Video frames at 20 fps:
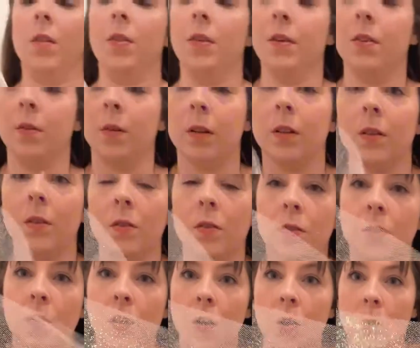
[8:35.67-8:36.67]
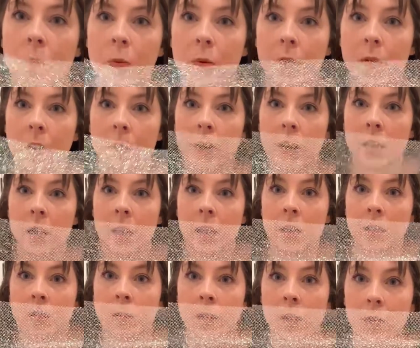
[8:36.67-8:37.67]
This one's so
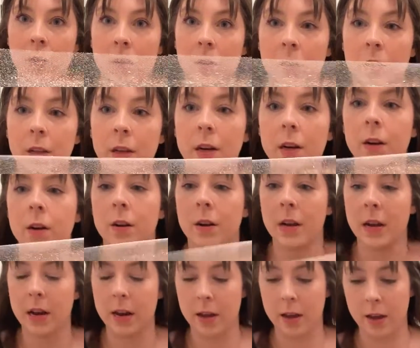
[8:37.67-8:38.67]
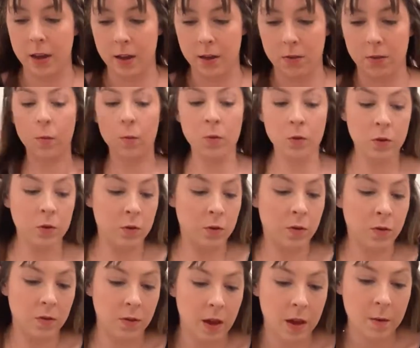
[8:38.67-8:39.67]
pretty. Look how glittery it is. We'll do the
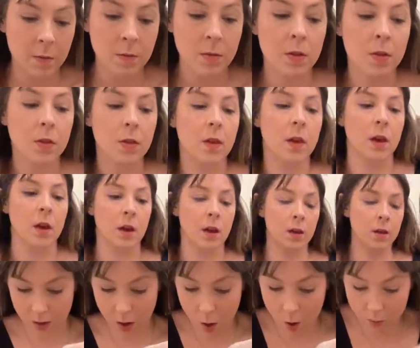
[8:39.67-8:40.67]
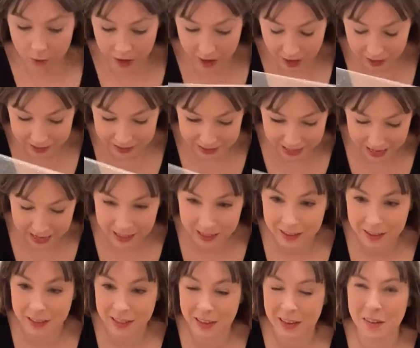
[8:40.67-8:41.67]
same thing. Oh my god, it's getting
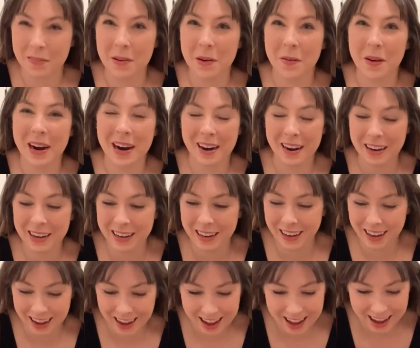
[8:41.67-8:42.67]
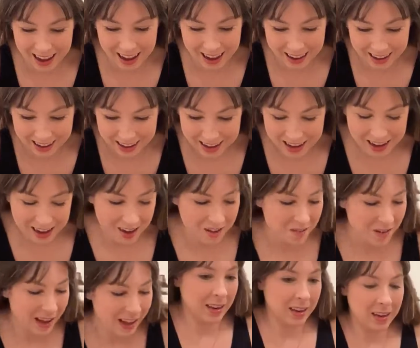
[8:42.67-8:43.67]
glitter everywhere. Oh
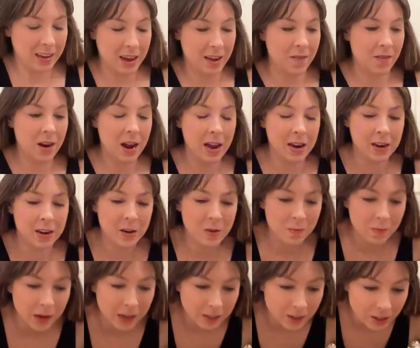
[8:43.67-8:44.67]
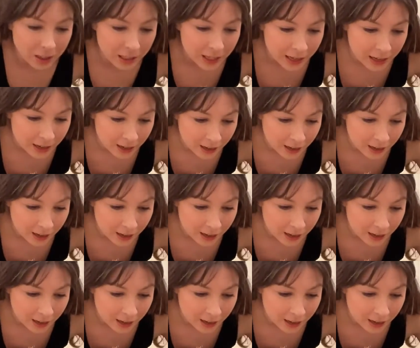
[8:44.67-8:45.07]
well, never had too much glitter.